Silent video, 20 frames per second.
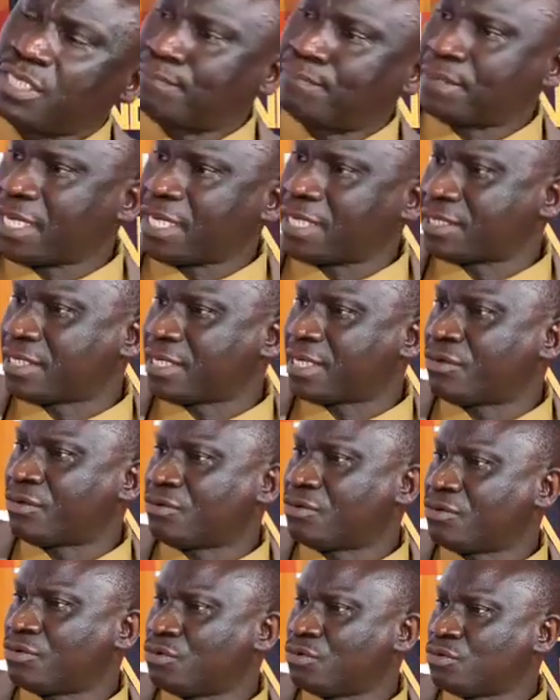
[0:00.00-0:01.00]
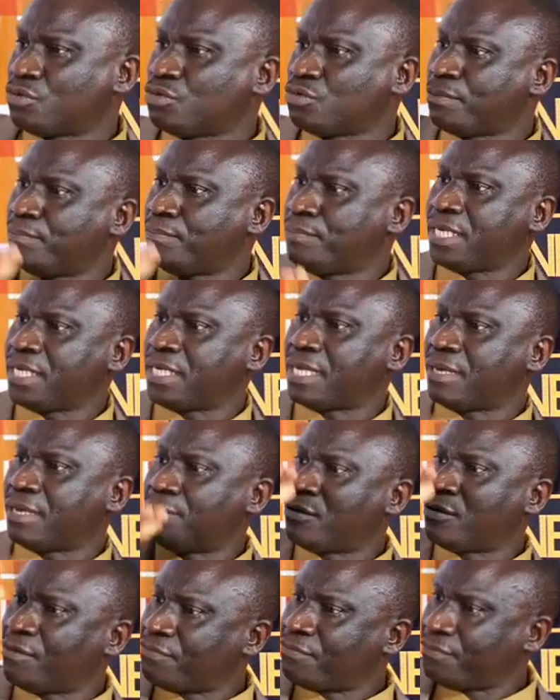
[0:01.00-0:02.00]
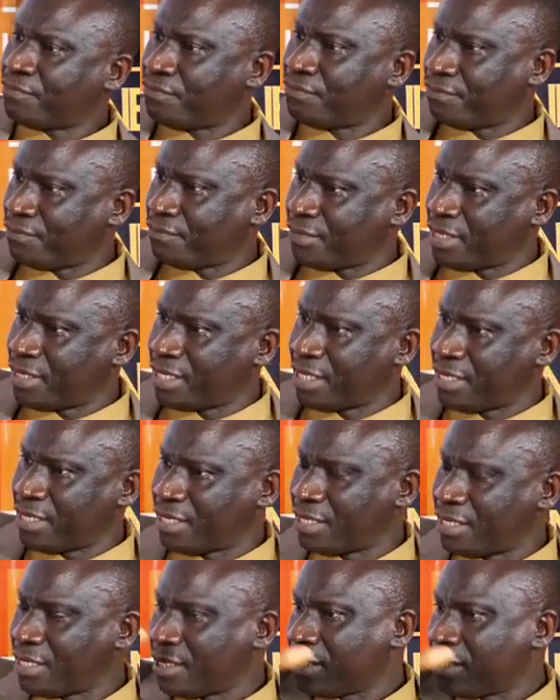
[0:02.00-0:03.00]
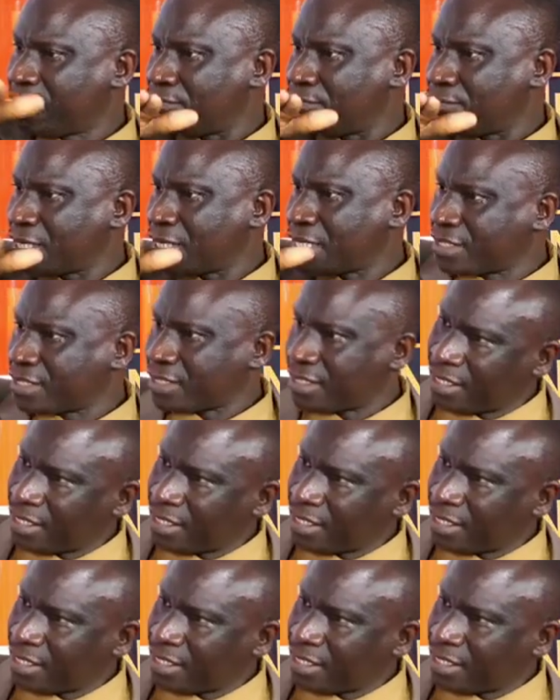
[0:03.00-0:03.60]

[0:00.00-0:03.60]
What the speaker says: the price now. Those who bid above the price